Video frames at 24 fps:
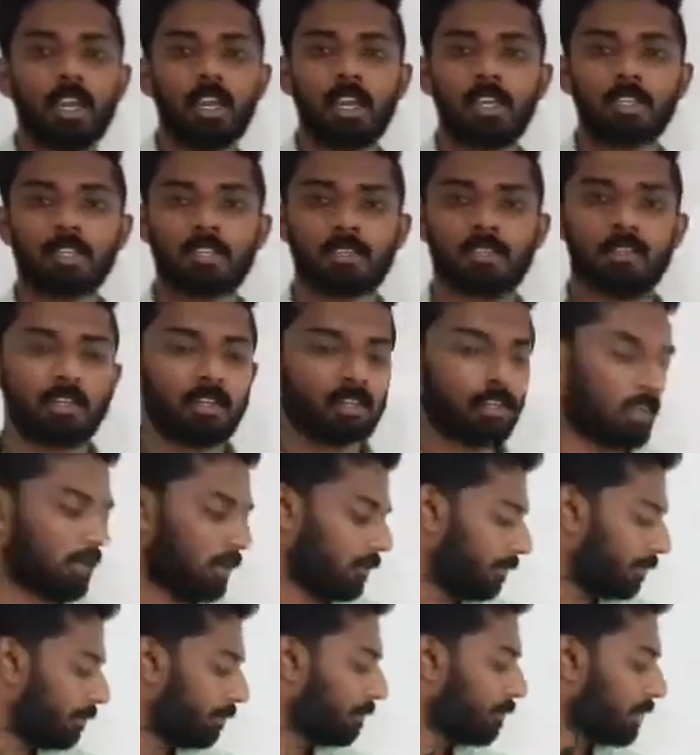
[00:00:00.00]
is in
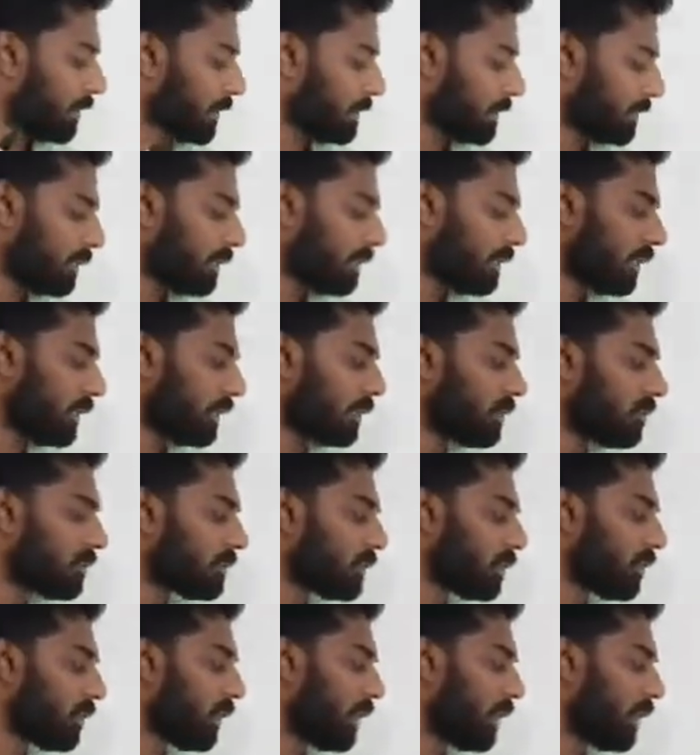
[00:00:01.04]
present tense,